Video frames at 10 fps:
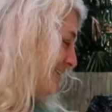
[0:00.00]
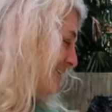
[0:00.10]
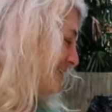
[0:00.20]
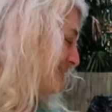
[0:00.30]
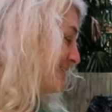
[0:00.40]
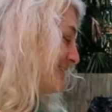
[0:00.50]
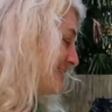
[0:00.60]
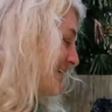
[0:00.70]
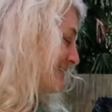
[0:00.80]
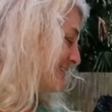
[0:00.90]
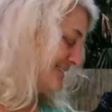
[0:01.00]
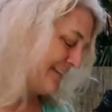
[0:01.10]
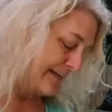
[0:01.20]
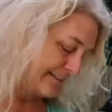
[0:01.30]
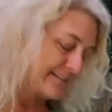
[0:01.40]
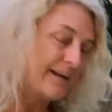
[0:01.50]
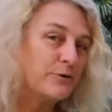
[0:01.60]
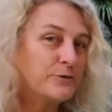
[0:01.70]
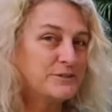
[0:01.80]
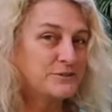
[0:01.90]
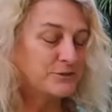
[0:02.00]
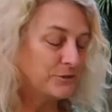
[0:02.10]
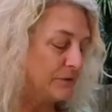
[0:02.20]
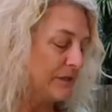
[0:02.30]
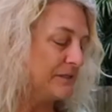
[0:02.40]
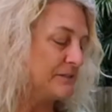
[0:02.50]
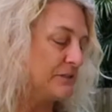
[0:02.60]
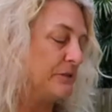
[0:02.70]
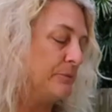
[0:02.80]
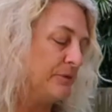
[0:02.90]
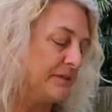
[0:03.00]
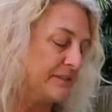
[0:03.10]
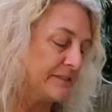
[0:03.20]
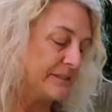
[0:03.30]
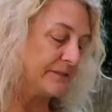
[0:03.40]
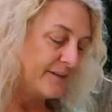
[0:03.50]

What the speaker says: they don't exactly say it's not going to turn green until you put this in.